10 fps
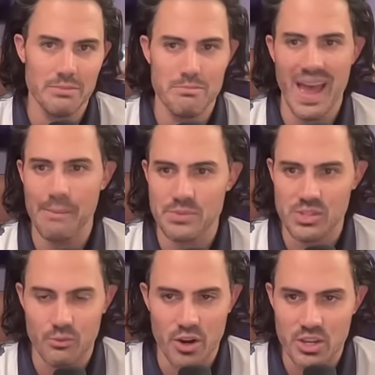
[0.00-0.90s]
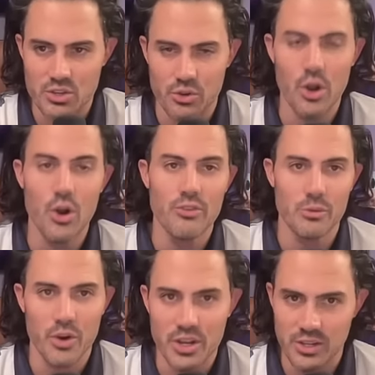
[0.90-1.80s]
and maps of where he drove and
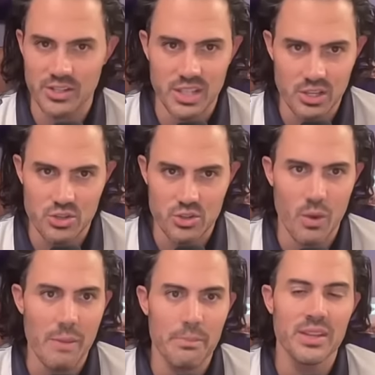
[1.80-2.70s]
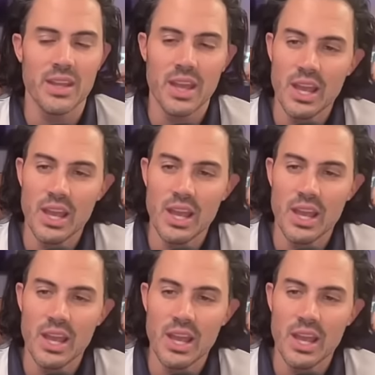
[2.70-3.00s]
where he could have ditched the weapon.